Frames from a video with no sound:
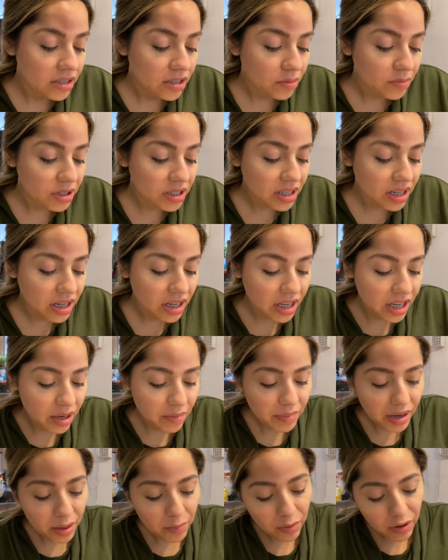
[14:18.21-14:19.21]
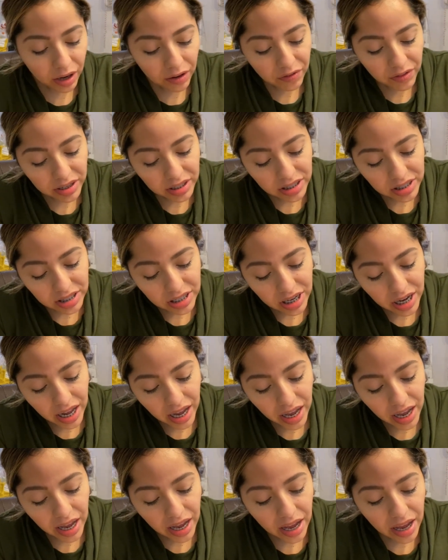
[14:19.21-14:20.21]
So I'm just gonna eat my breakfast
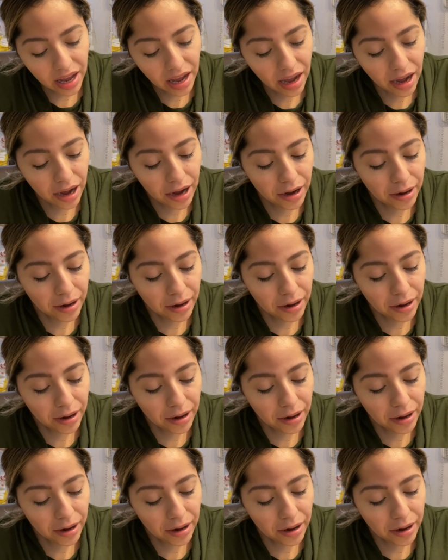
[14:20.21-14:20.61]
today.